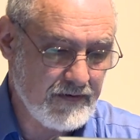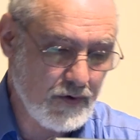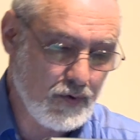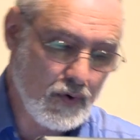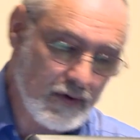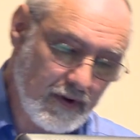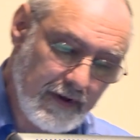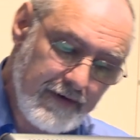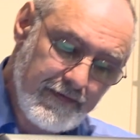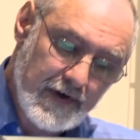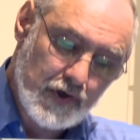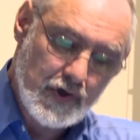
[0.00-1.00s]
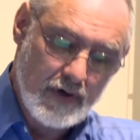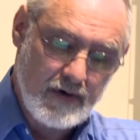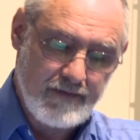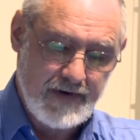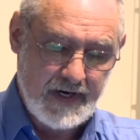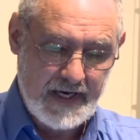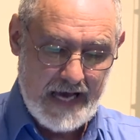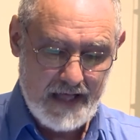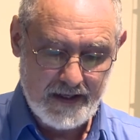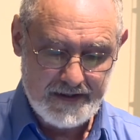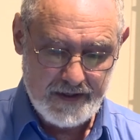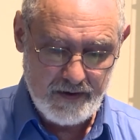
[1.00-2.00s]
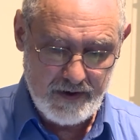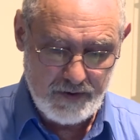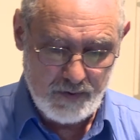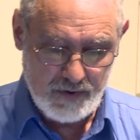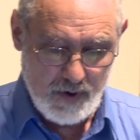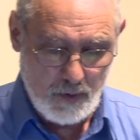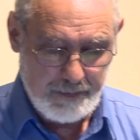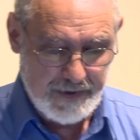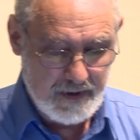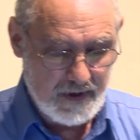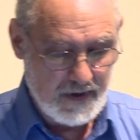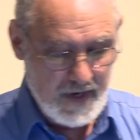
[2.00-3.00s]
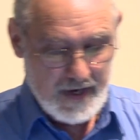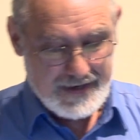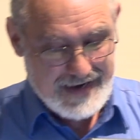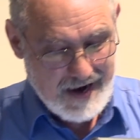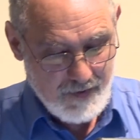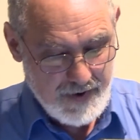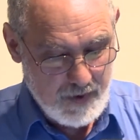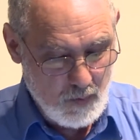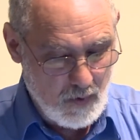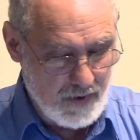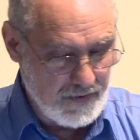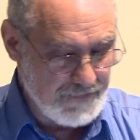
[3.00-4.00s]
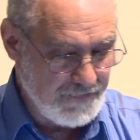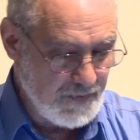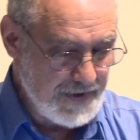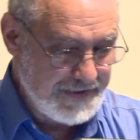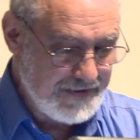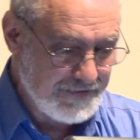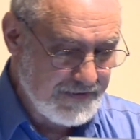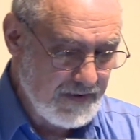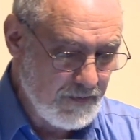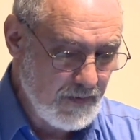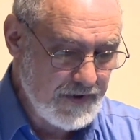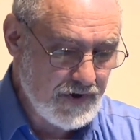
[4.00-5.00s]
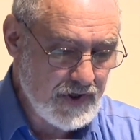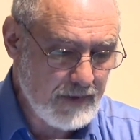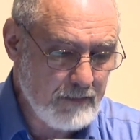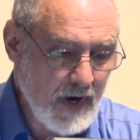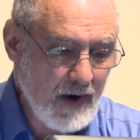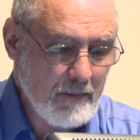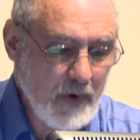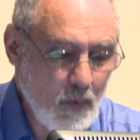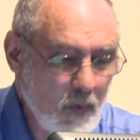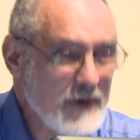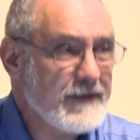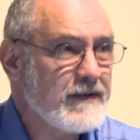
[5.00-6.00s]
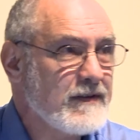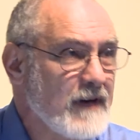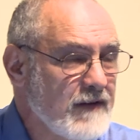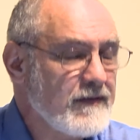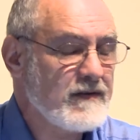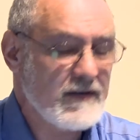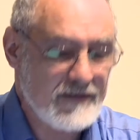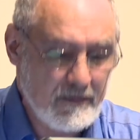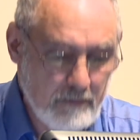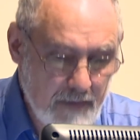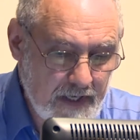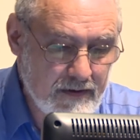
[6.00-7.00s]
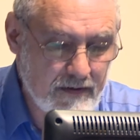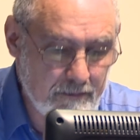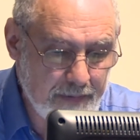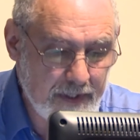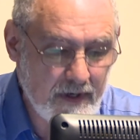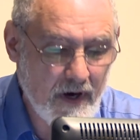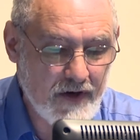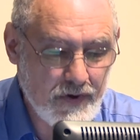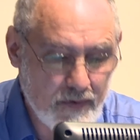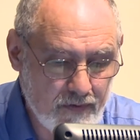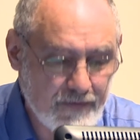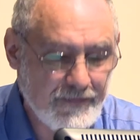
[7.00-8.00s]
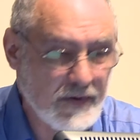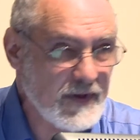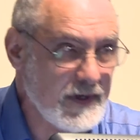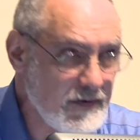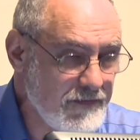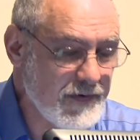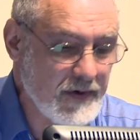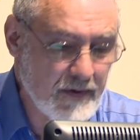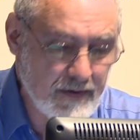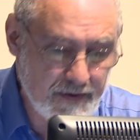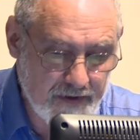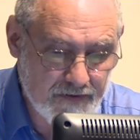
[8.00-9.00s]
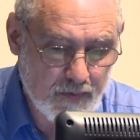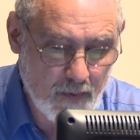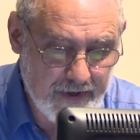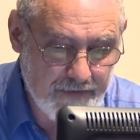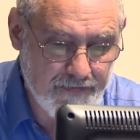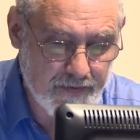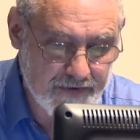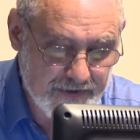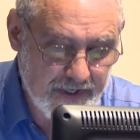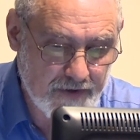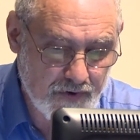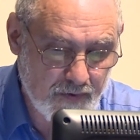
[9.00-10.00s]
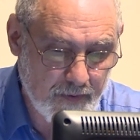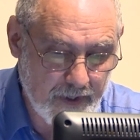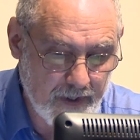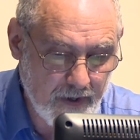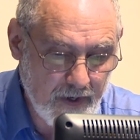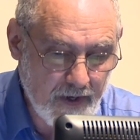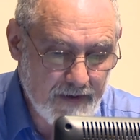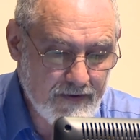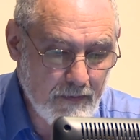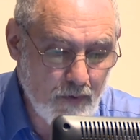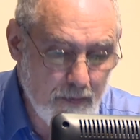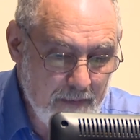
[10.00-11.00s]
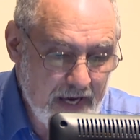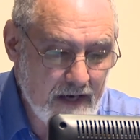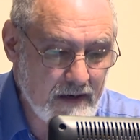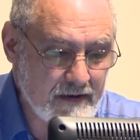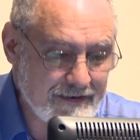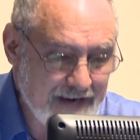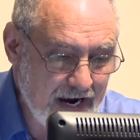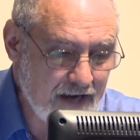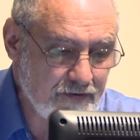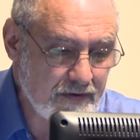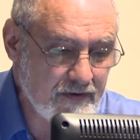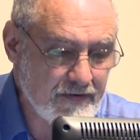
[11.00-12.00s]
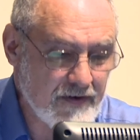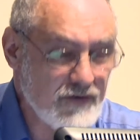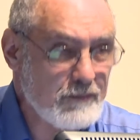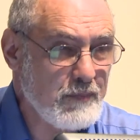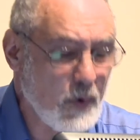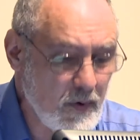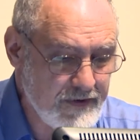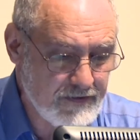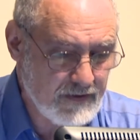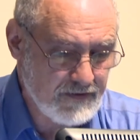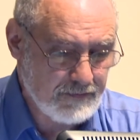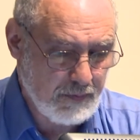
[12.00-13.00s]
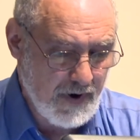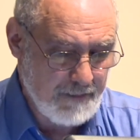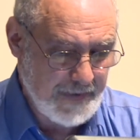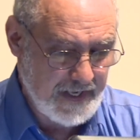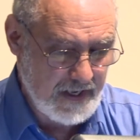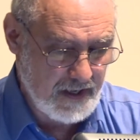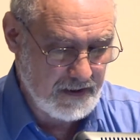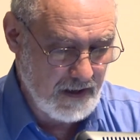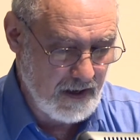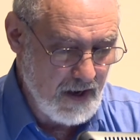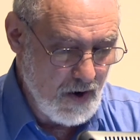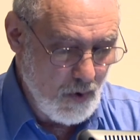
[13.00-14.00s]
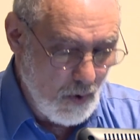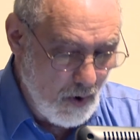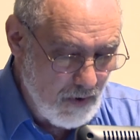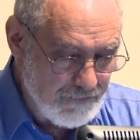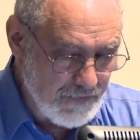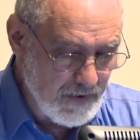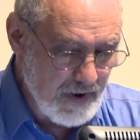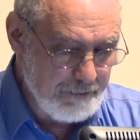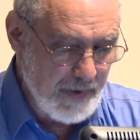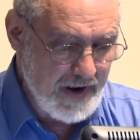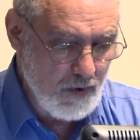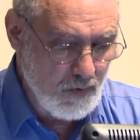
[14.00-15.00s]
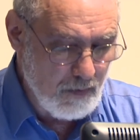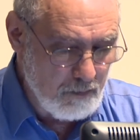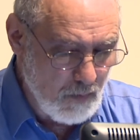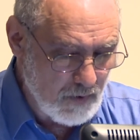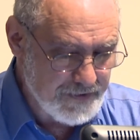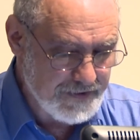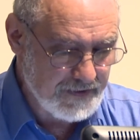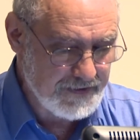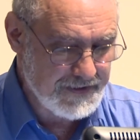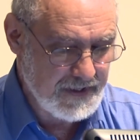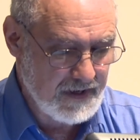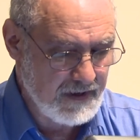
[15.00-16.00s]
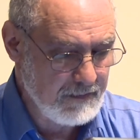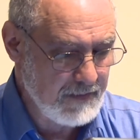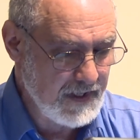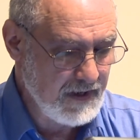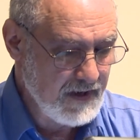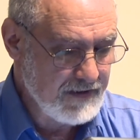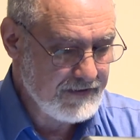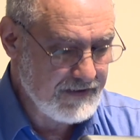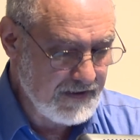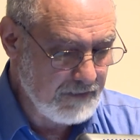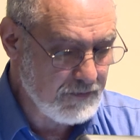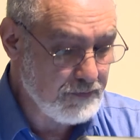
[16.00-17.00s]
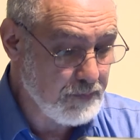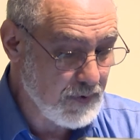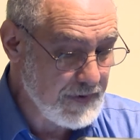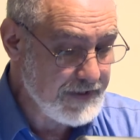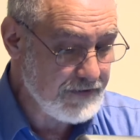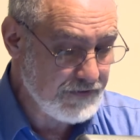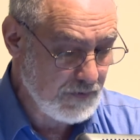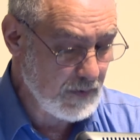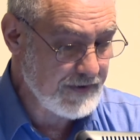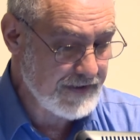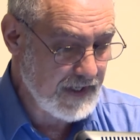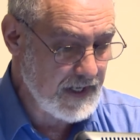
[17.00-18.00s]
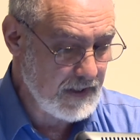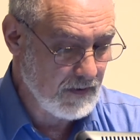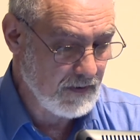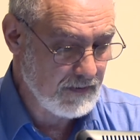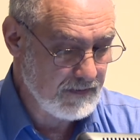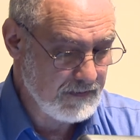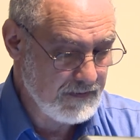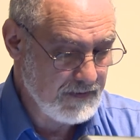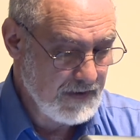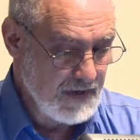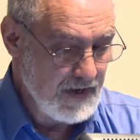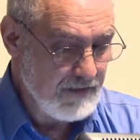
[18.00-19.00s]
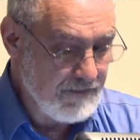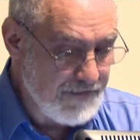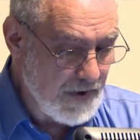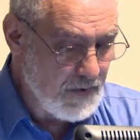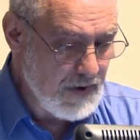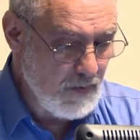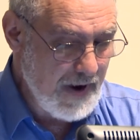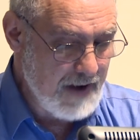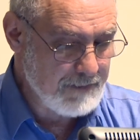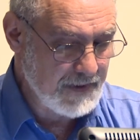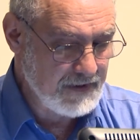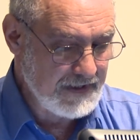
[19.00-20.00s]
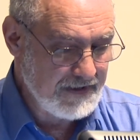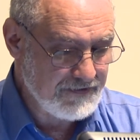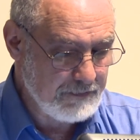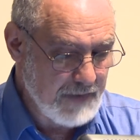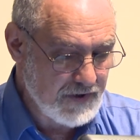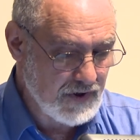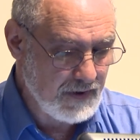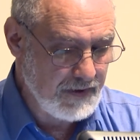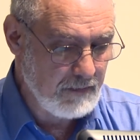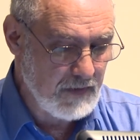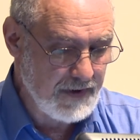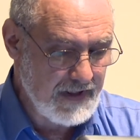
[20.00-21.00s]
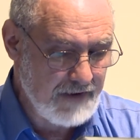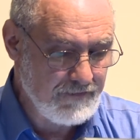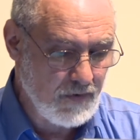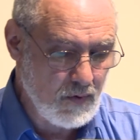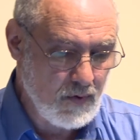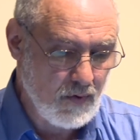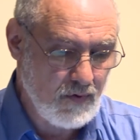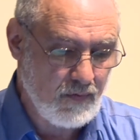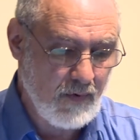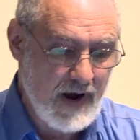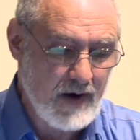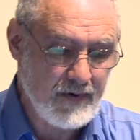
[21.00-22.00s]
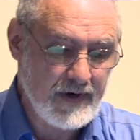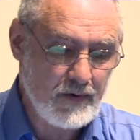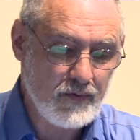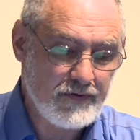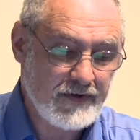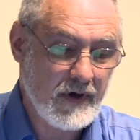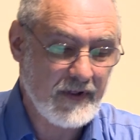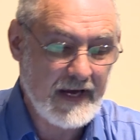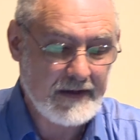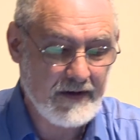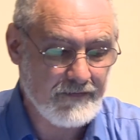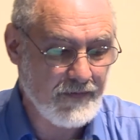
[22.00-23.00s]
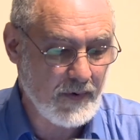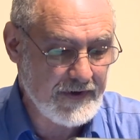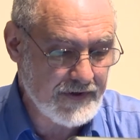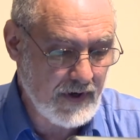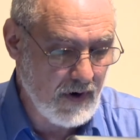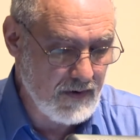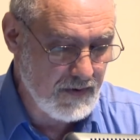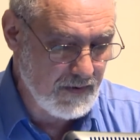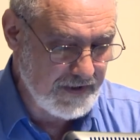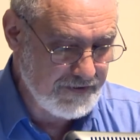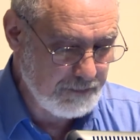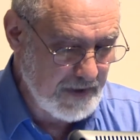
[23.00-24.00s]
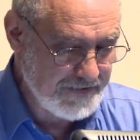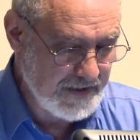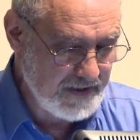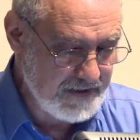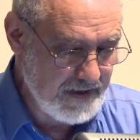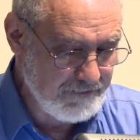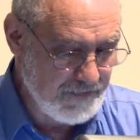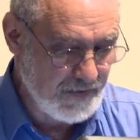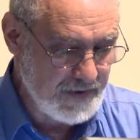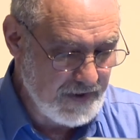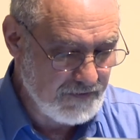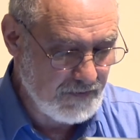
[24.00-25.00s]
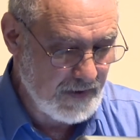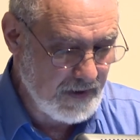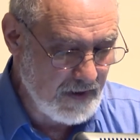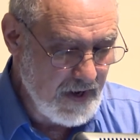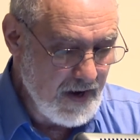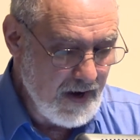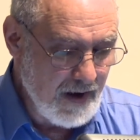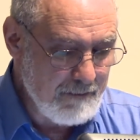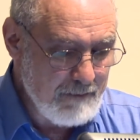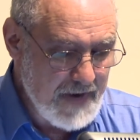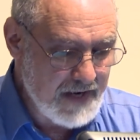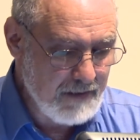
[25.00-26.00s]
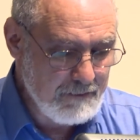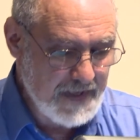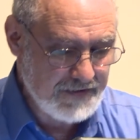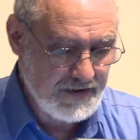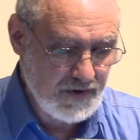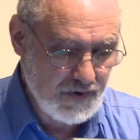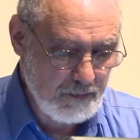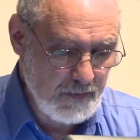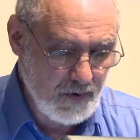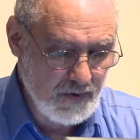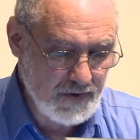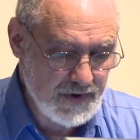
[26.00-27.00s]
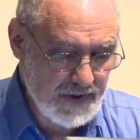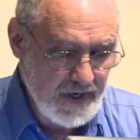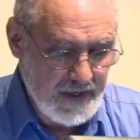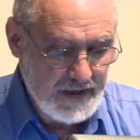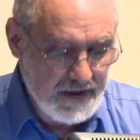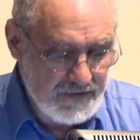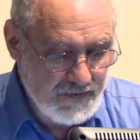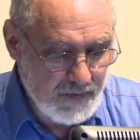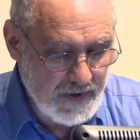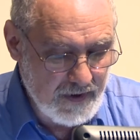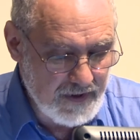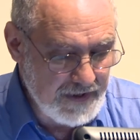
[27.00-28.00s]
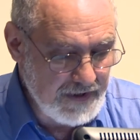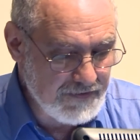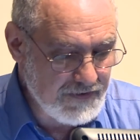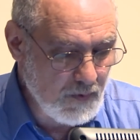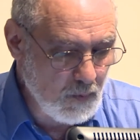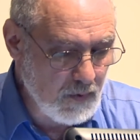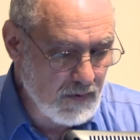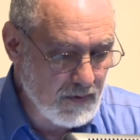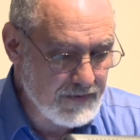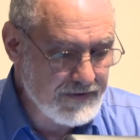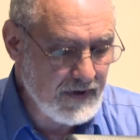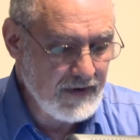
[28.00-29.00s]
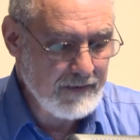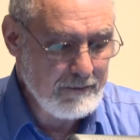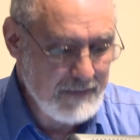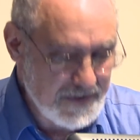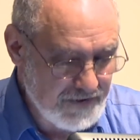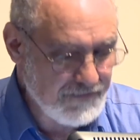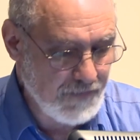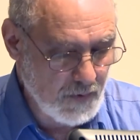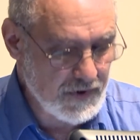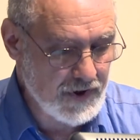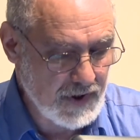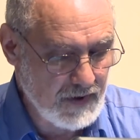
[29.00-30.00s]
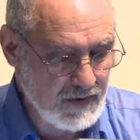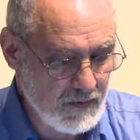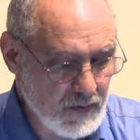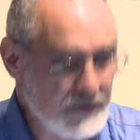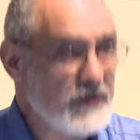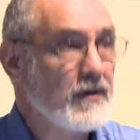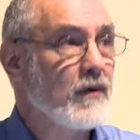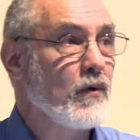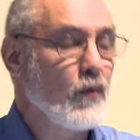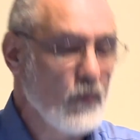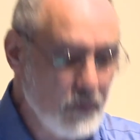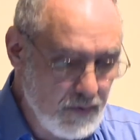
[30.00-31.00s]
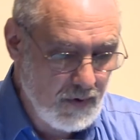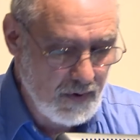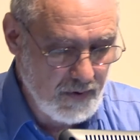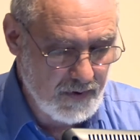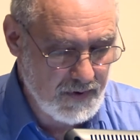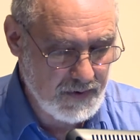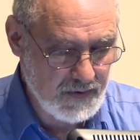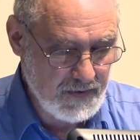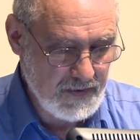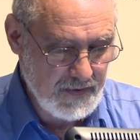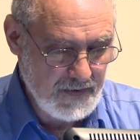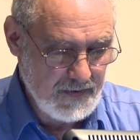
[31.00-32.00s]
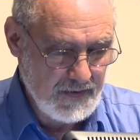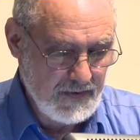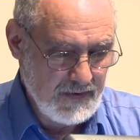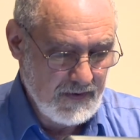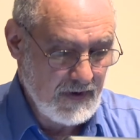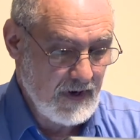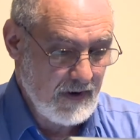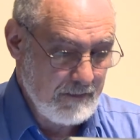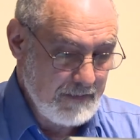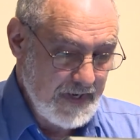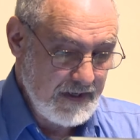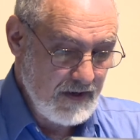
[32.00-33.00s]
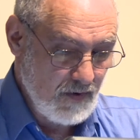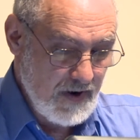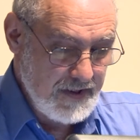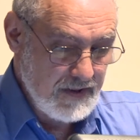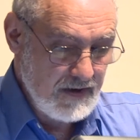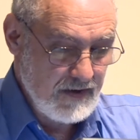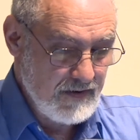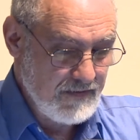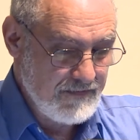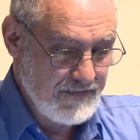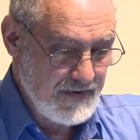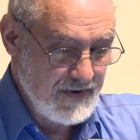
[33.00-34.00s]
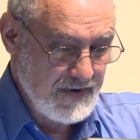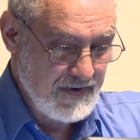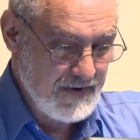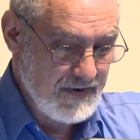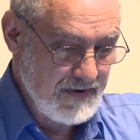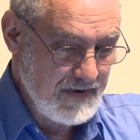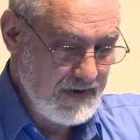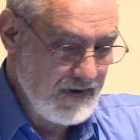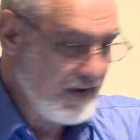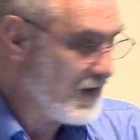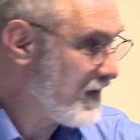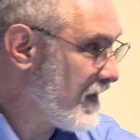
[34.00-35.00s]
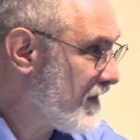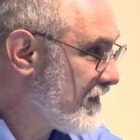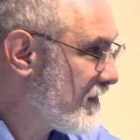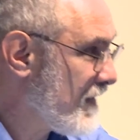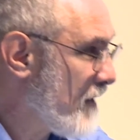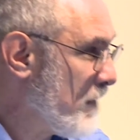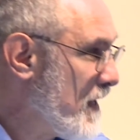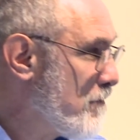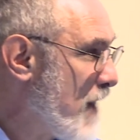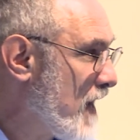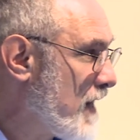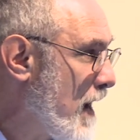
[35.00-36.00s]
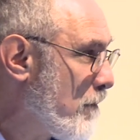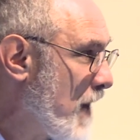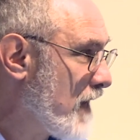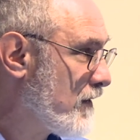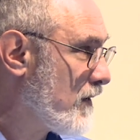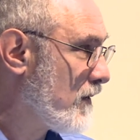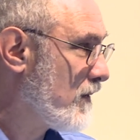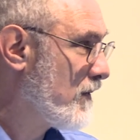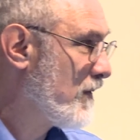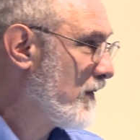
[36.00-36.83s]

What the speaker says: The goodly vision of an egalitarian utopia carrying water for a distant regime. But what sense does it make to be a useful infidel in the 21st century? To remain attached to such poisonous propaganda offered up by a remorseless enemy seems pretty suicidal. Very rapidly, especially among that vocal crowd in whose collective voice Gaarder expressed contempt for Israel, a meta-message emerged. Israel is the world's misfortune, unser Unglück. Here I think of, is his name Imad Hamato?